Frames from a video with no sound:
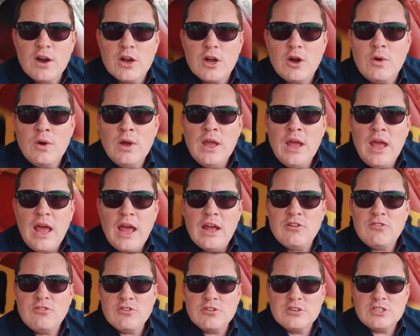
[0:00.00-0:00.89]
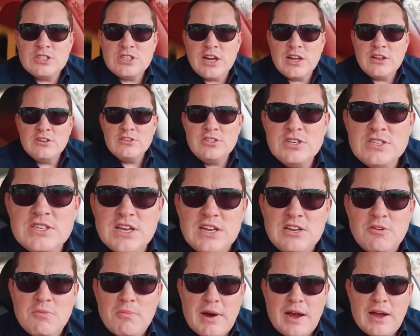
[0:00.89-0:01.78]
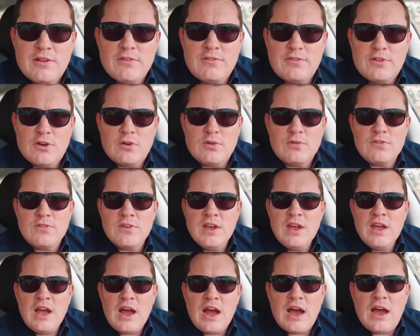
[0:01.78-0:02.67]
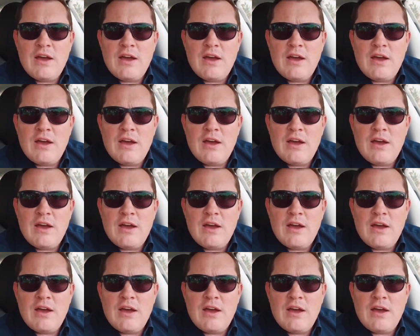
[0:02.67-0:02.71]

Fargo, and turned challenges into milestones.